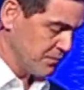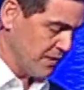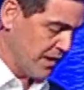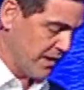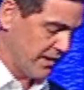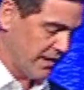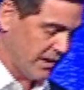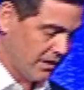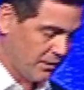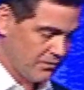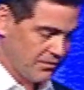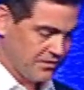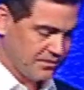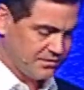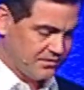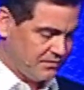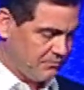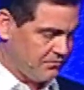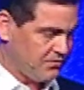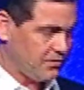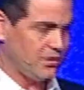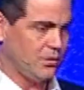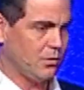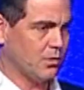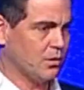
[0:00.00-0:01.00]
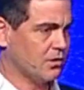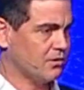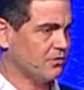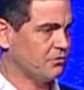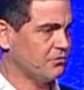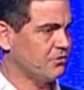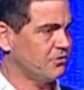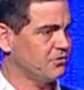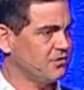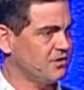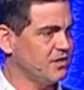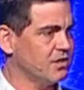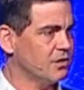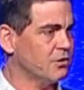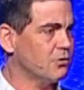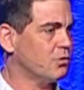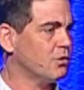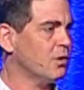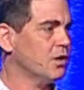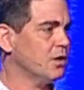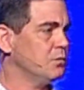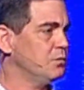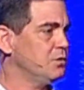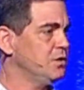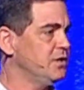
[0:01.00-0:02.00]
Now, the symphony orchestra is an
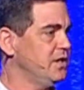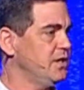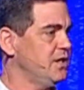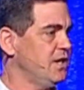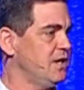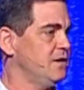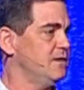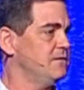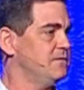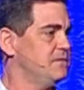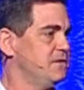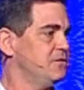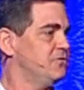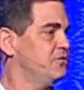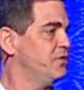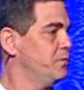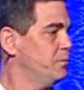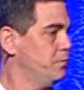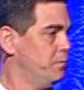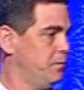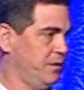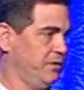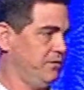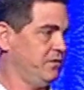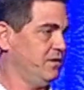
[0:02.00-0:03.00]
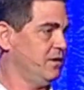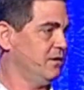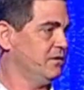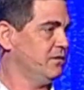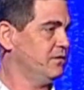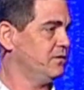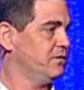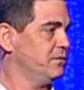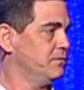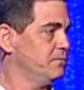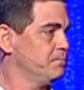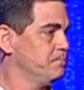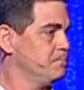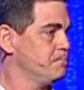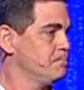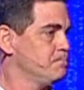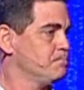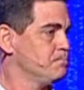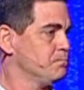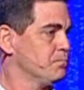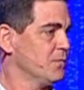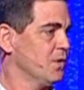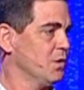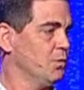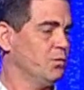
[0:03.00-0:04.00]
incredibly inefficient business.
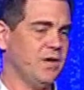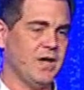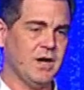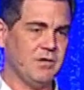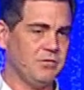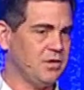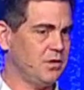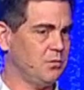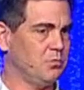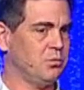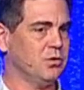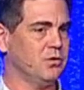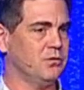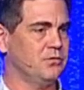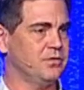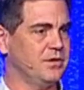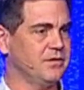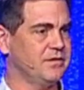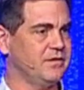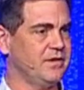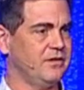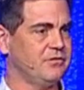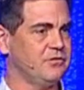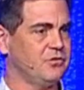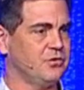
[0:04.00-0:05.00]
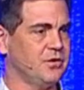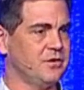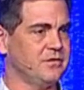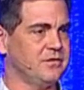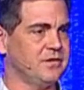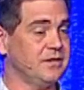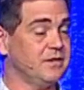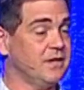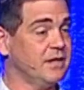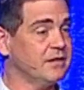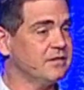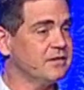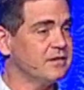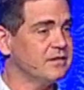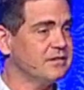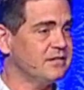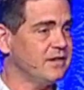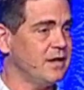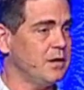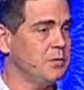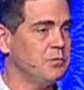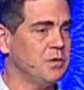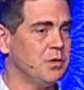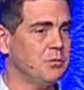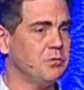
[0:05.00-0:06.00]
We haven't improved in centuries. It takes the
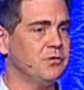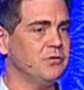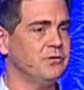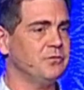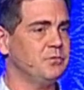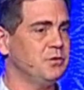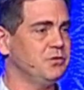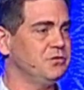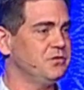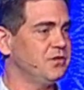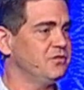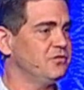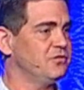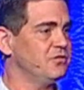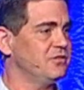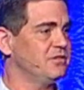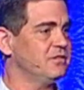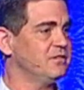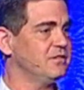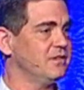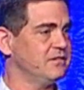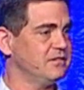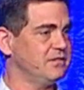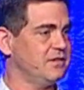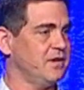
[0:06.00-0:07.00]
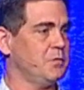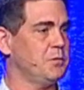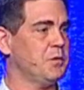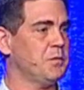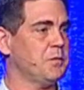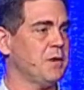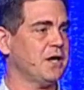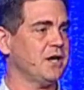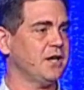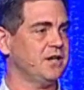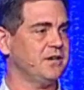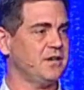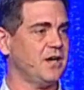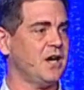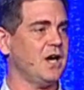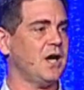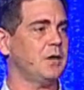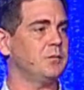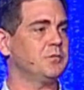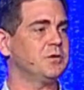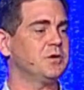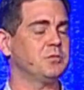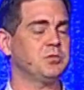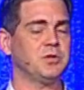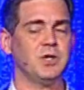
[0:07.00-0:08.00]
same number of musicians, the same amount of
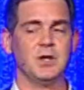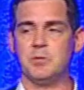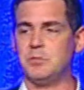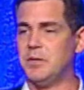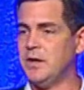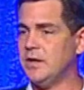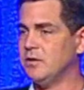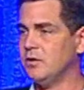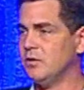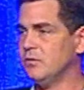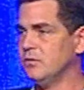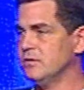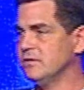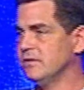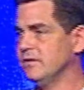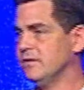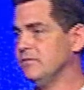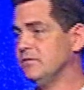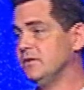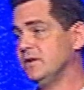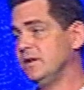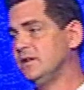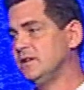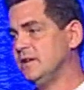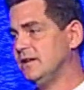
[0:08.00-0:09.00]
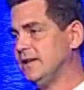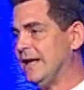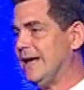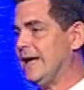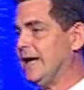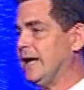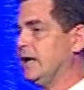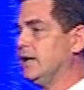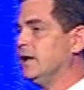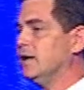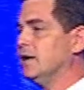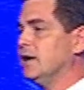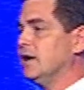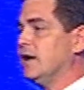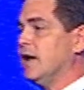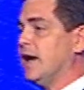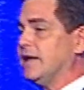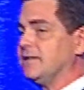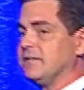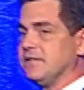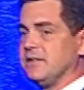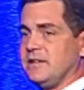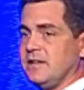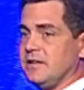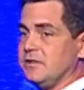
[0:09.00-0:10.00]
time to play a Beethoven symphony today
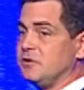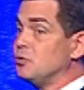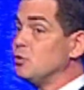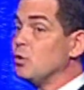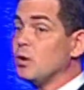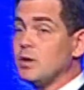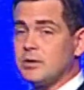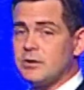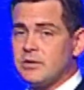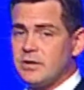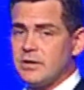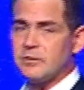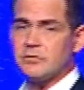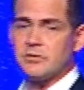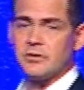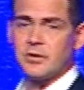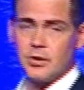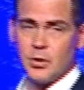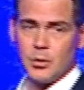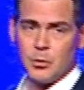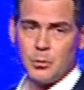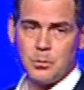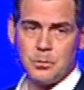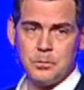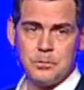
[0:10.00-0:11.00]
as it did 200 years ago.